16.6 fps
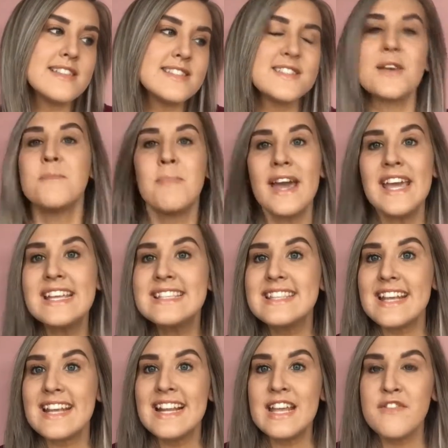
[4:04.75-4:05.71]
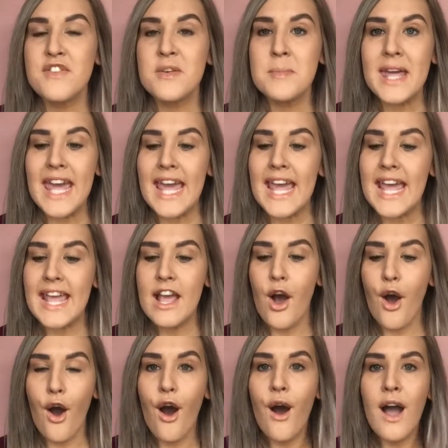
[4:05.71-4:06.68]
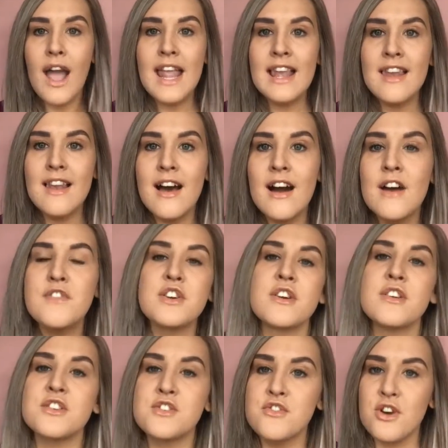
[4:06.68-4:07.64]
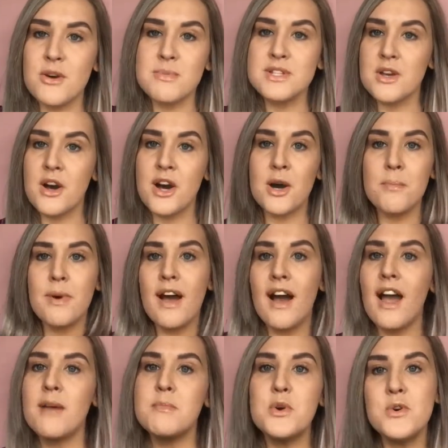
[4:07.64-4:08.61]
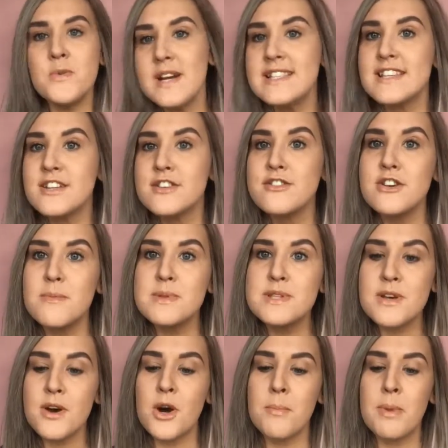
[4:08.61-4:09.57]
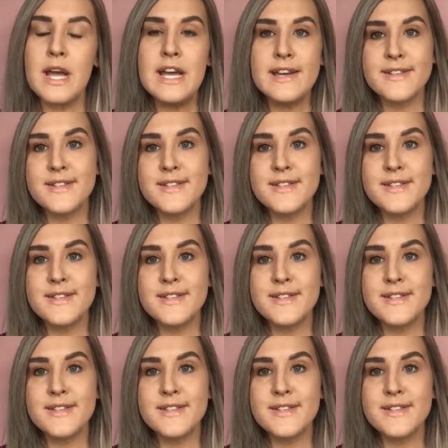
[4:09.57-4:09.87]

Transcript: So basically for me, I love a good crop top. I'm always in a crop top.